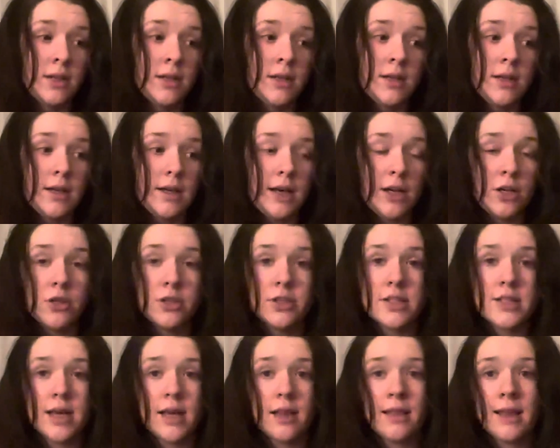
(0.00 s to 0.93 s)
I couldn't
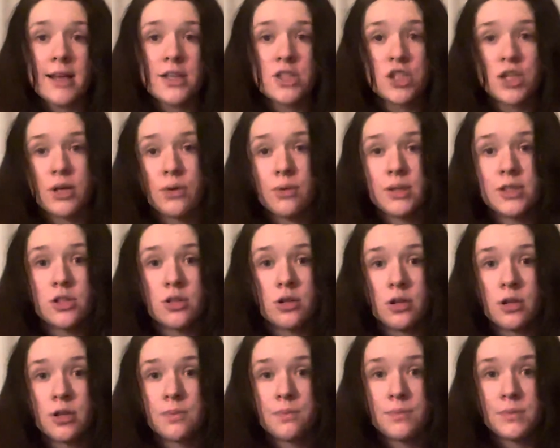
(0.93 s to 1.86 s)
take, last year we
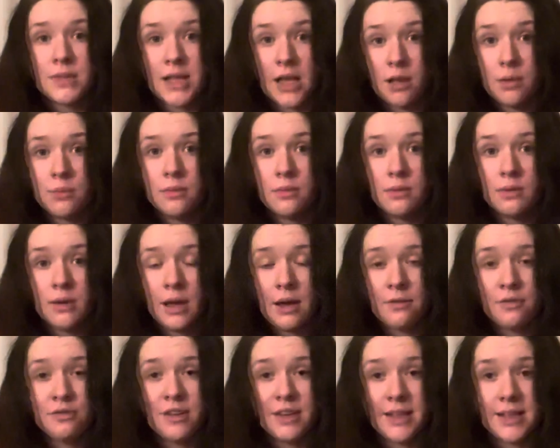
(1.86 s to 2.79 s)
took
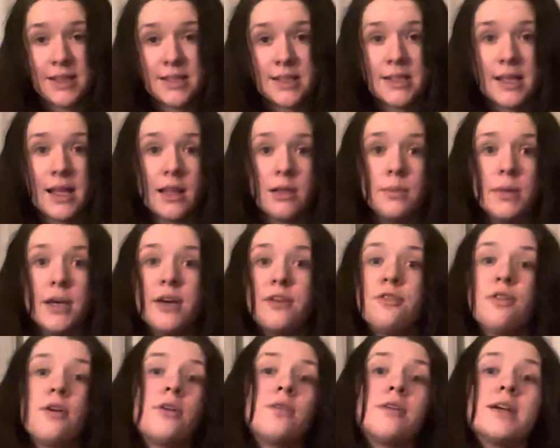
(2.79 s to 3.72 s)
Philly to Delamere
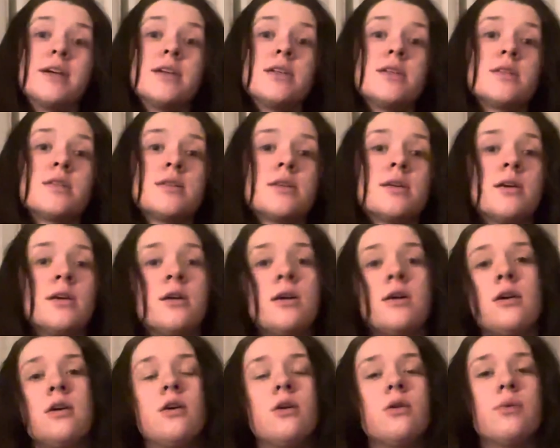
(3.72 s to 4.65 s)
Forest
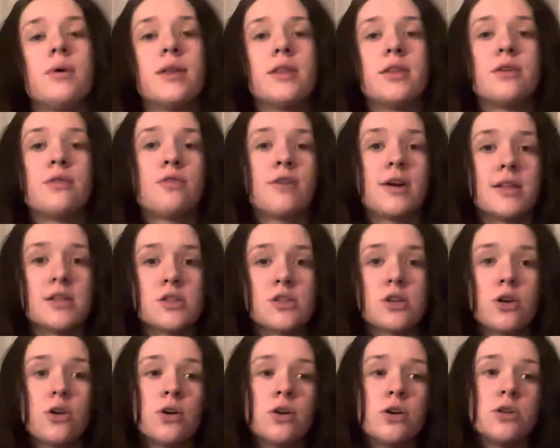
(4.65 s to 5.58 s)
with a friend's
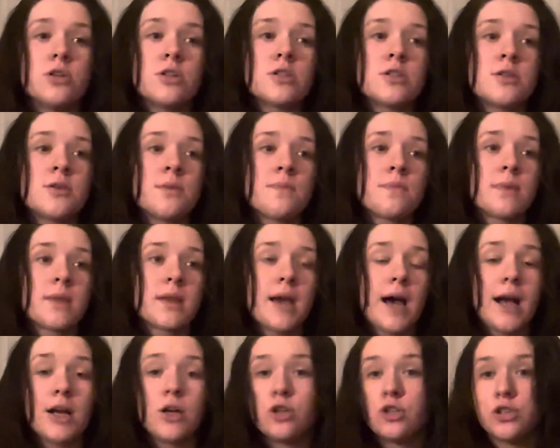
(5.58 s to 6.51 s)
horse.
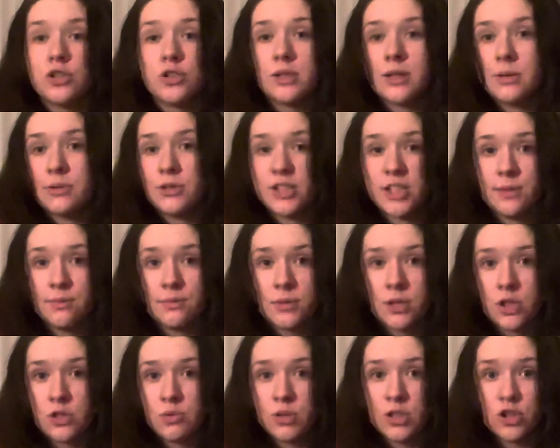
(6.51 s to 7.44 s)
I couldn't do that with Gem
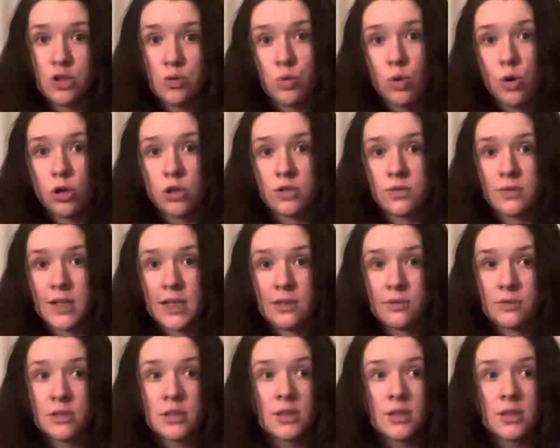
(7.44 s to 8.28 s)
because we just walked around.